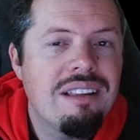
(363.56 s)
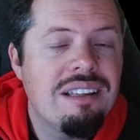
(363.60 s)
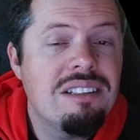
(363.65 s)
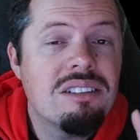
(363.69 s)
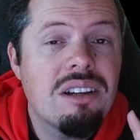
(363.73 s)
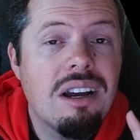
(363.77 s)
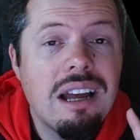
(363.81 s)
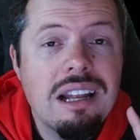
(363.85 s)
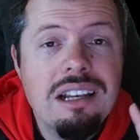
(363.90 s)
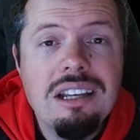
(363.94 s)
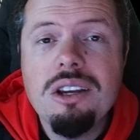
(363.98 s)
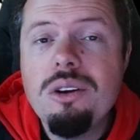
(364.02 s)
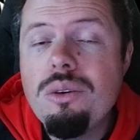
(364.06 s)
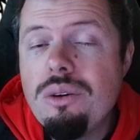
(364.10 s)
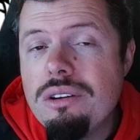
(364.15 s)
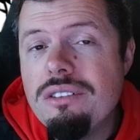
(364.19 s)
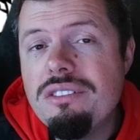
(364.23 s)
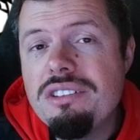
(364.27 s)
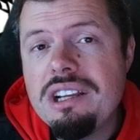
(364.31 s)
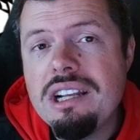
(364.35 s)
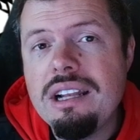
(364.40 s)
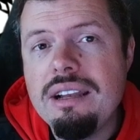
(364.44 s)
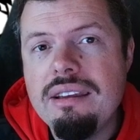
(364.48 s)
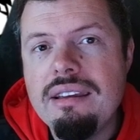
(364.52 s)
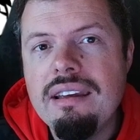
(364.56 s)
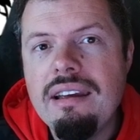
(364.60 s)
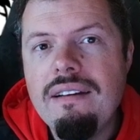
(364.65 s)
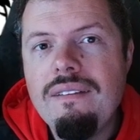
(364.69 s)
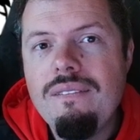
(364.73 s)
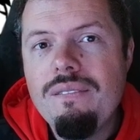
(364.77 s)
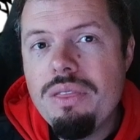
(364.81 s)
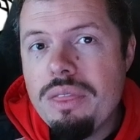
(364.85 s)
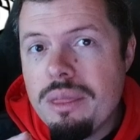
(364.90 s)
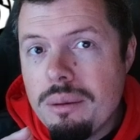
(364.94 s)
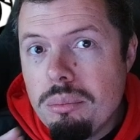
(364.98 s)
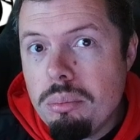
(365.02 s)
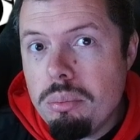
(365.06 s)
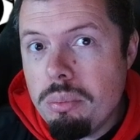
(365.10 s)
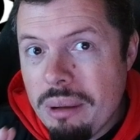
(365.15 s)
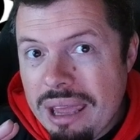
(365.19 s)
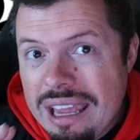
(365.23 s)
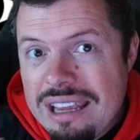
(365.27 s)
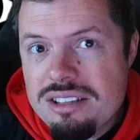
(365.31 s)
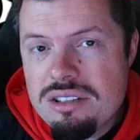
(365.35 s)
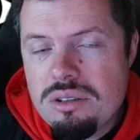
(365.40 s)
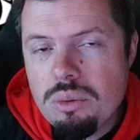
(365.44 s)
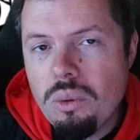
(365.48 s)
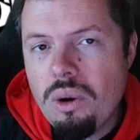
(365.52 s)
These are unequivocally the
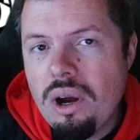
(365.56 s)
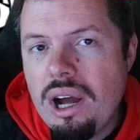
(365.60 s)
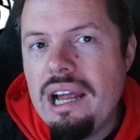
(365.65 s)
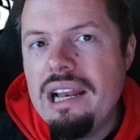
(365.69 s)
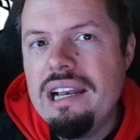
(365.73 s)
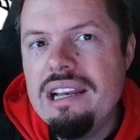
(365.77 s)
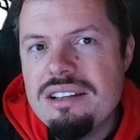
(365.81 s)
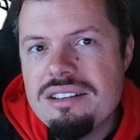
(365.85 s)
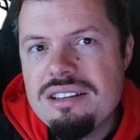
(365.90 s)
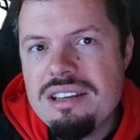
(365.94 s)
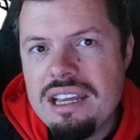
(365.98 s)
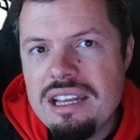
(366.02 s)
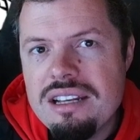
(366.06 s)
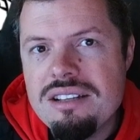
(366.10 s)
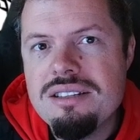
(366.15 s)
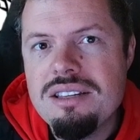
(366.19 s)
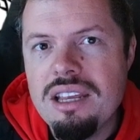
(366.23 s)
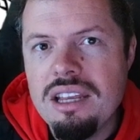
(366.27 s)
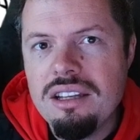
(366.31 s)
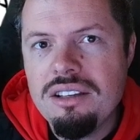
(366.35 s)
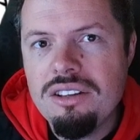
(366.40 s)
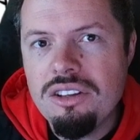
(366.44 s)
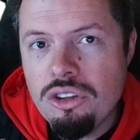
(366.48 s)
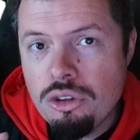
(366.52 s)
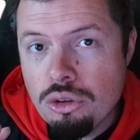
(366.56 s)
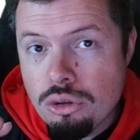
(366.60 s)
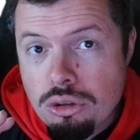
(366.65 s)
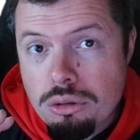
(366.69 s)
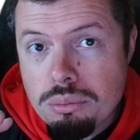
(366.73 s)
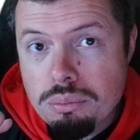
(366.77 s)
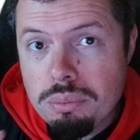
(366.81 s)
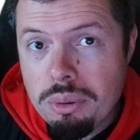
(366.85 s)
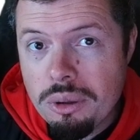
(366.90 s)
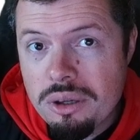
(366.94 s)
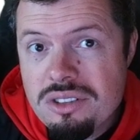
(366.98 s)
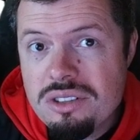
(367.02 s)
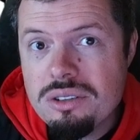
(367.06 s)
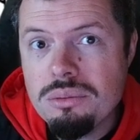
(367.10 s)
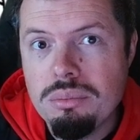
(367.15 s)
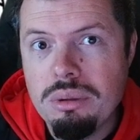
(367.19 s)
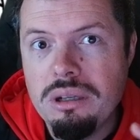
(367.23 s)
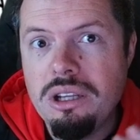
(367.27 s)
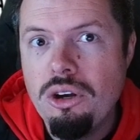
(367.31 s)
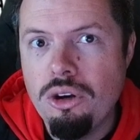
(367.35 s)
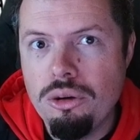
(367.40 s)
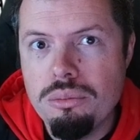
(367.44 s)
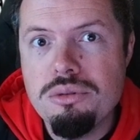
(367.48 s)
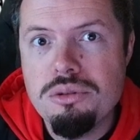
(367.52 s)
best wireless headset you could
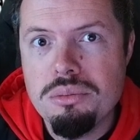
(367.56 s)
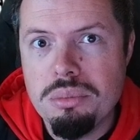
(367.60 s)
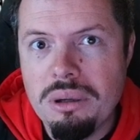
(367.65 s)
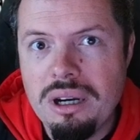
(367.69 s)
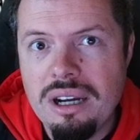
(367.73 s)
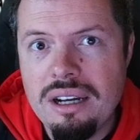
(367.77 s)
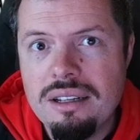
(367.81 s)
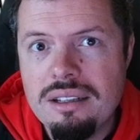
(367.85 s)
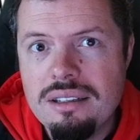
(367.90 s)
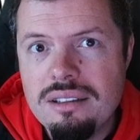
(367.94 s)
possibly hope to buy.